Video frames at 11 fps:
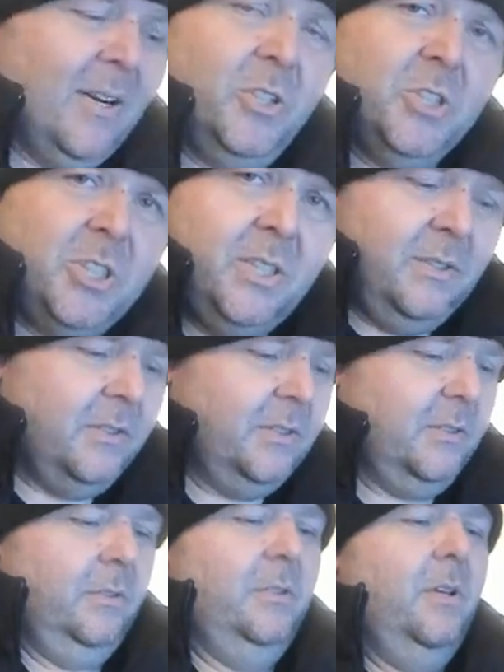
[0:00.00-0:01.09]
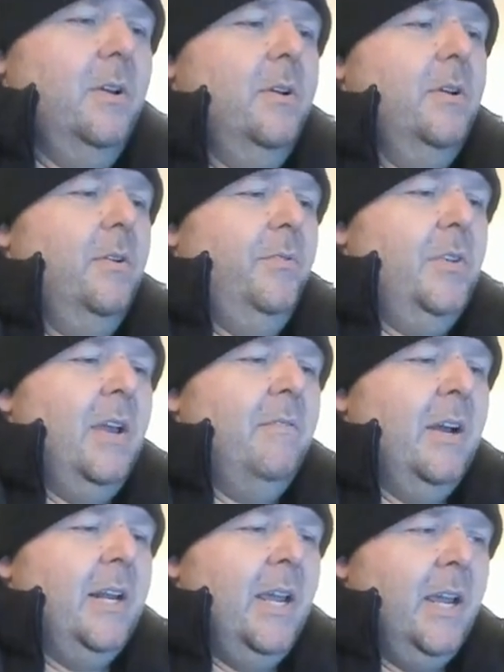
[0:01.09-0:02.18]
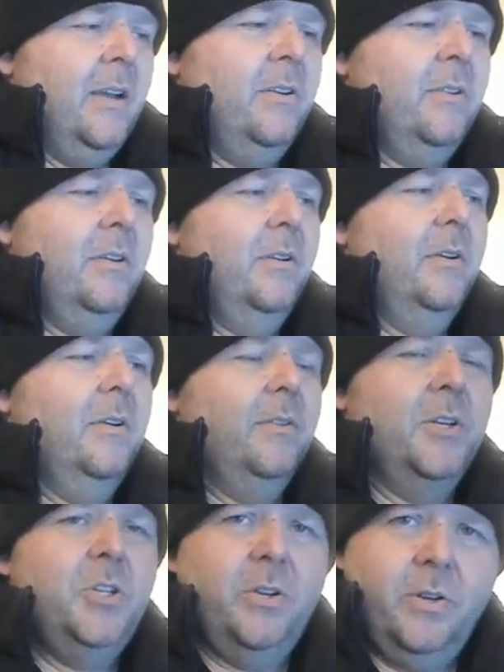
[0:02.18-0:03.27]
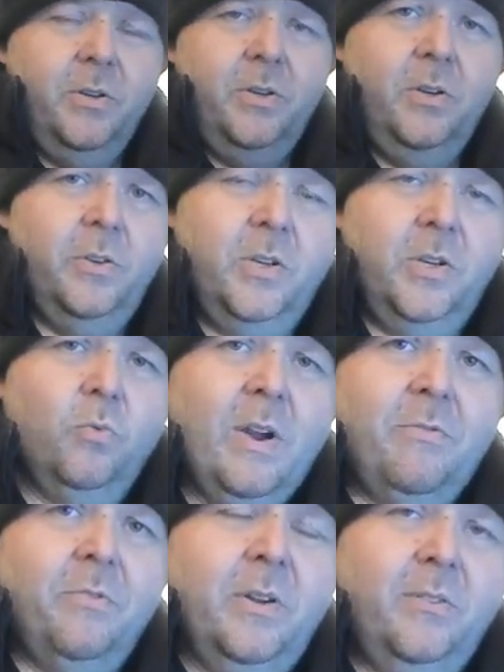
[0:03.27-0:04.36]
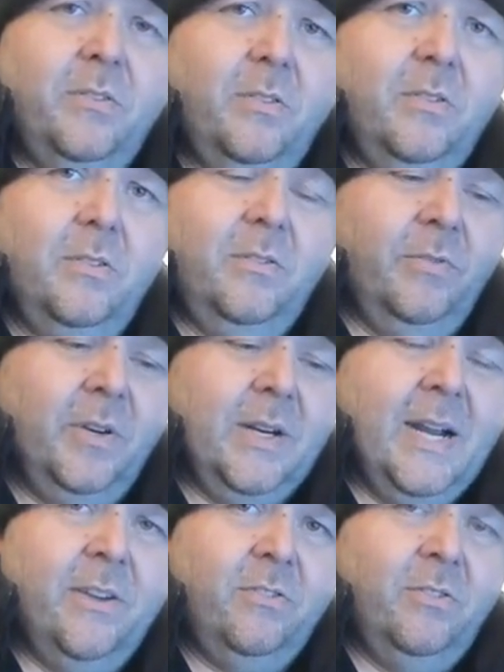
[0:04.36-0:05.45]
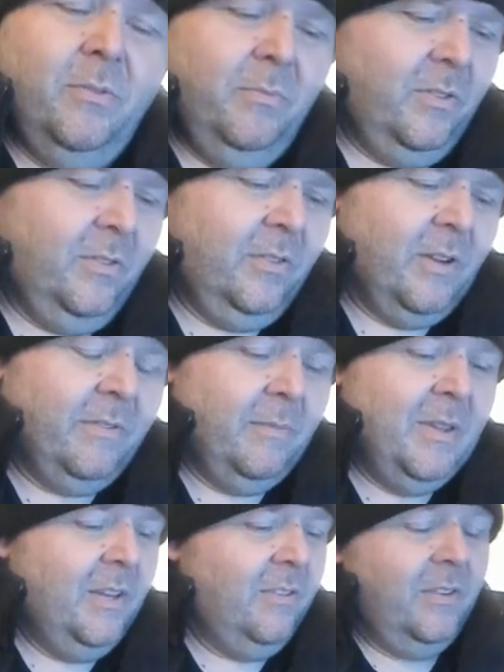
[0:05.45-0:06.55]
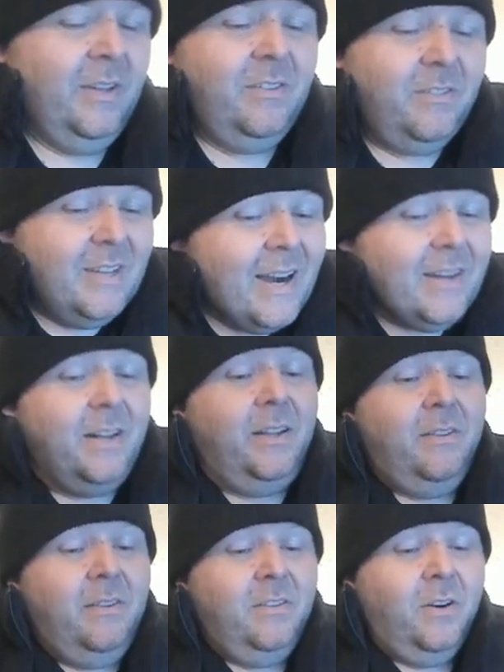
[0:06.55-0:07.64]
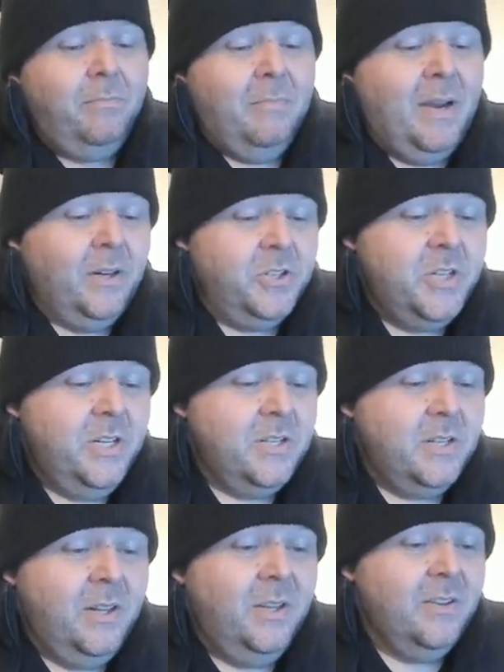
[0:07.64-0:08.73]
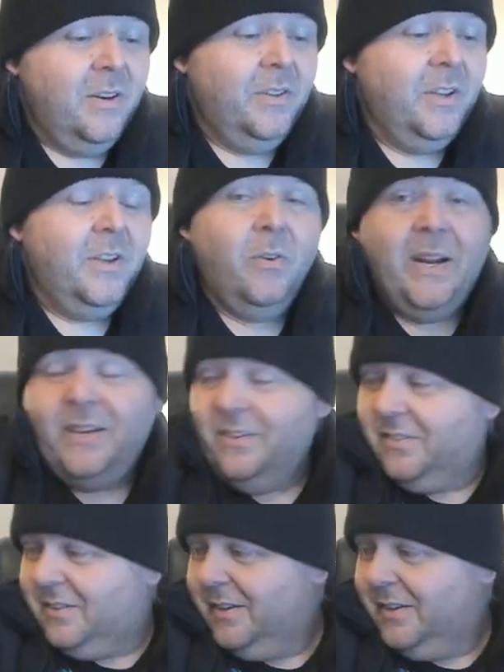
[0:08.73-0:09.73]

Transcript: sheets to have on hand that you can, you know, you can reference for costumes and stuff. I mean, these these technically these aren't model sheets, and these aren't the greatest